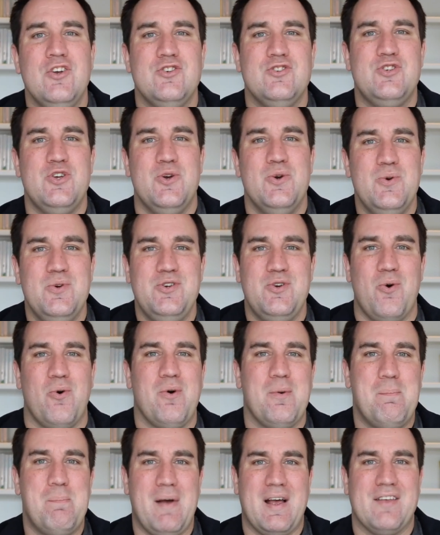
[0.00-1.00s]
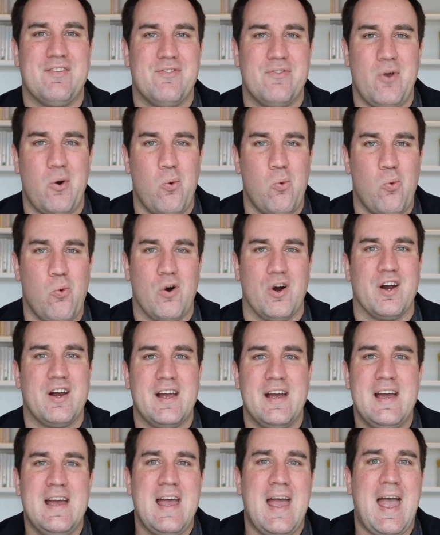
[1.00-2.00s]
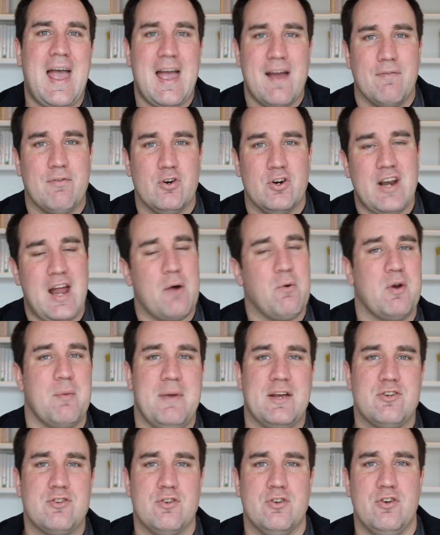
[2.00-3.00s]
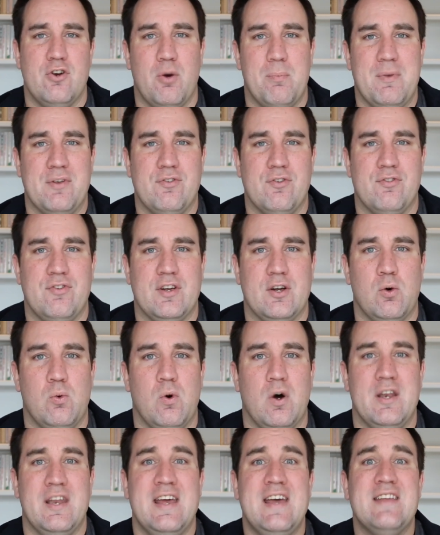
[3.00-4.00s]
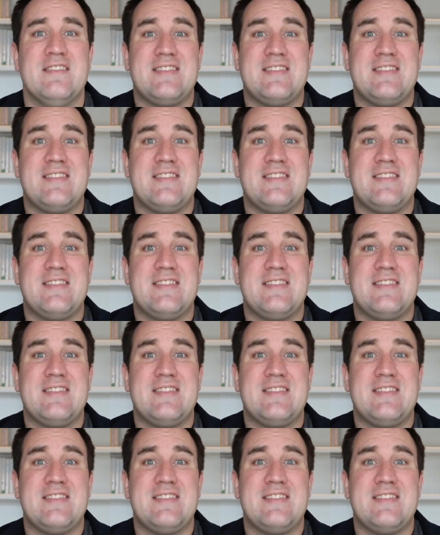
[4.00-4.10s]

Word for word: do your best work ever. And I want to make sure you don't miss a single one.